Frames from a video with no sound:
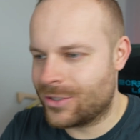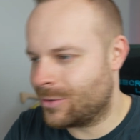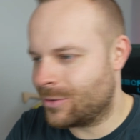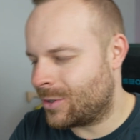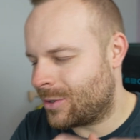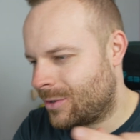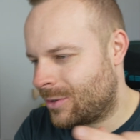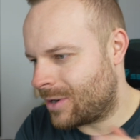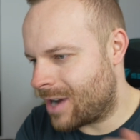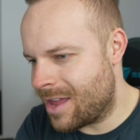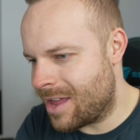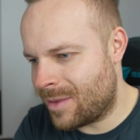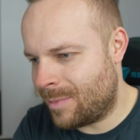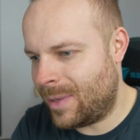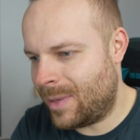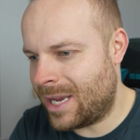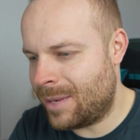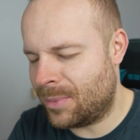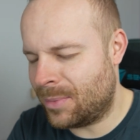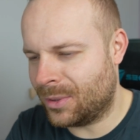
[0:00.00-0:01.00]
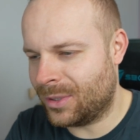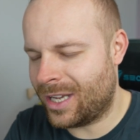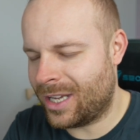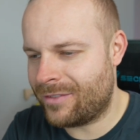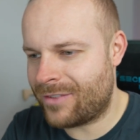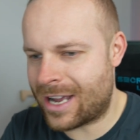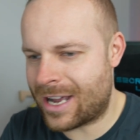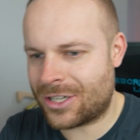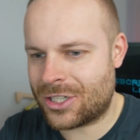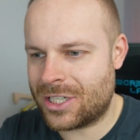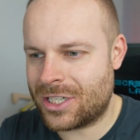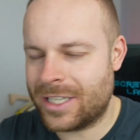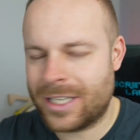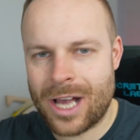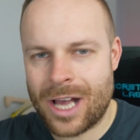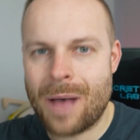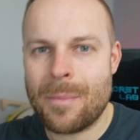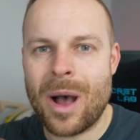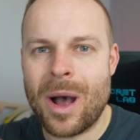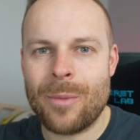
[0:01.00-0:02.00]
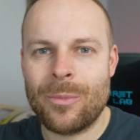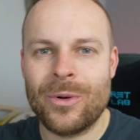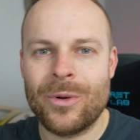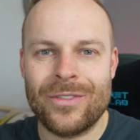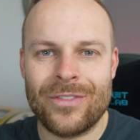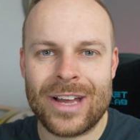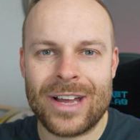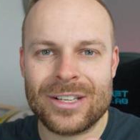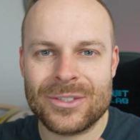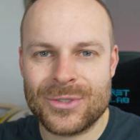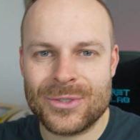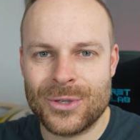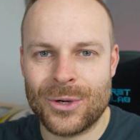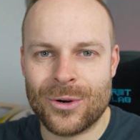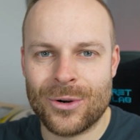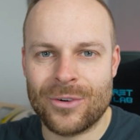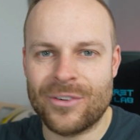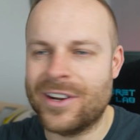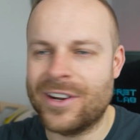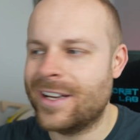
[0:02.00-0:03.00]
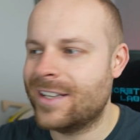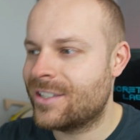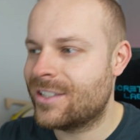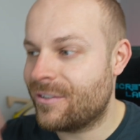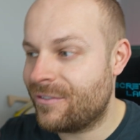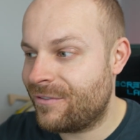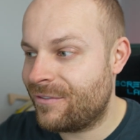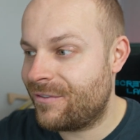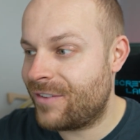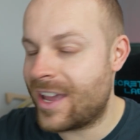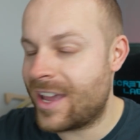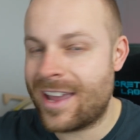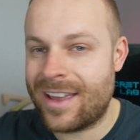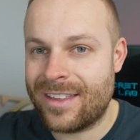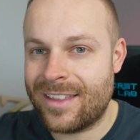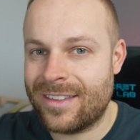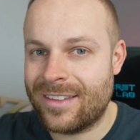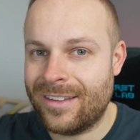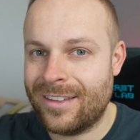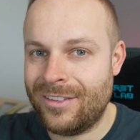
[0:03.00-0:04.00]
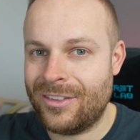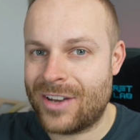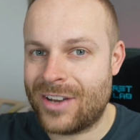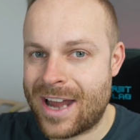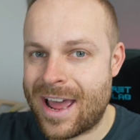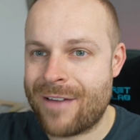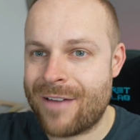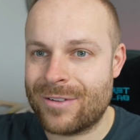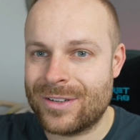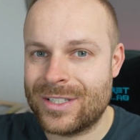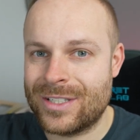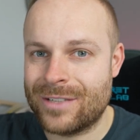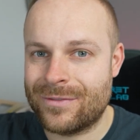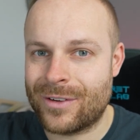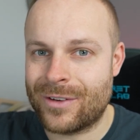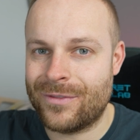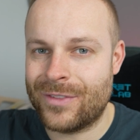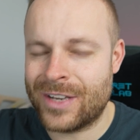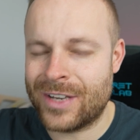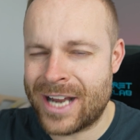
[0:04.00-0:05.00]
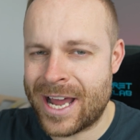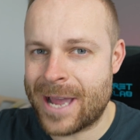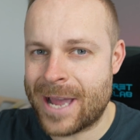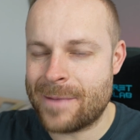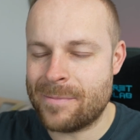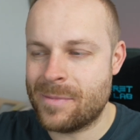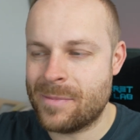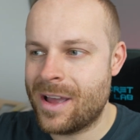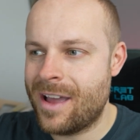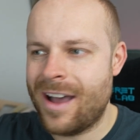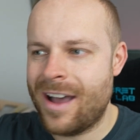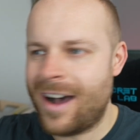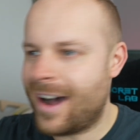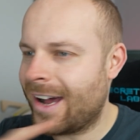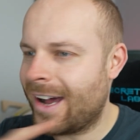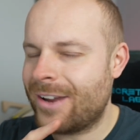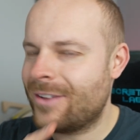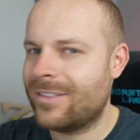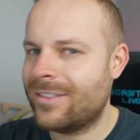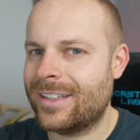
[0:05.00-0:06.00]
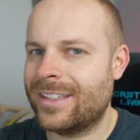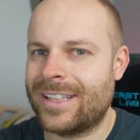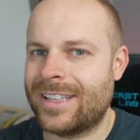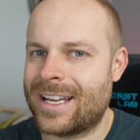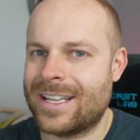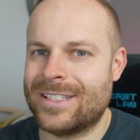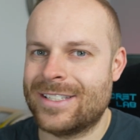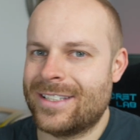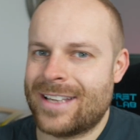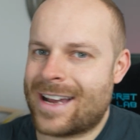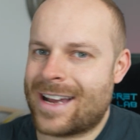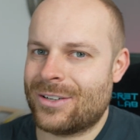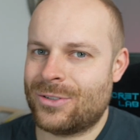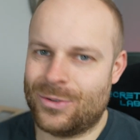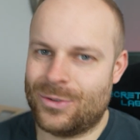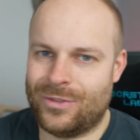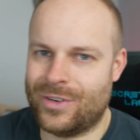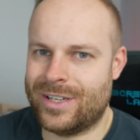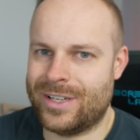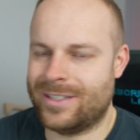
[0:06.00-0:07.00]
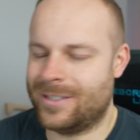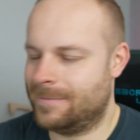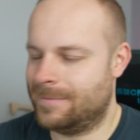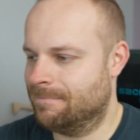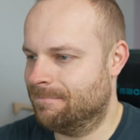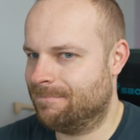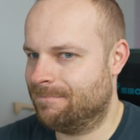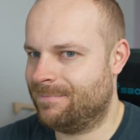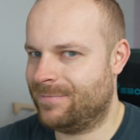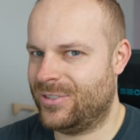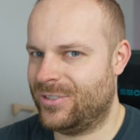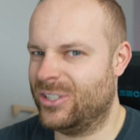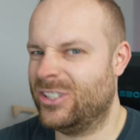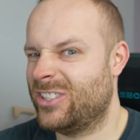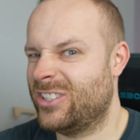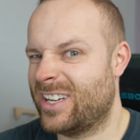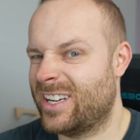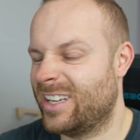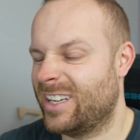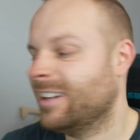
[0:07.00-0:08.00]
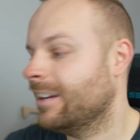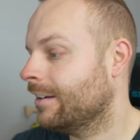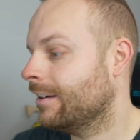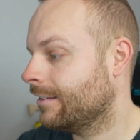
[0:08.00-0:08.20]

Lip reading: or other people have actually come up with that story to fit the narrative of the name. I don't think that is the actual reason. Just saying.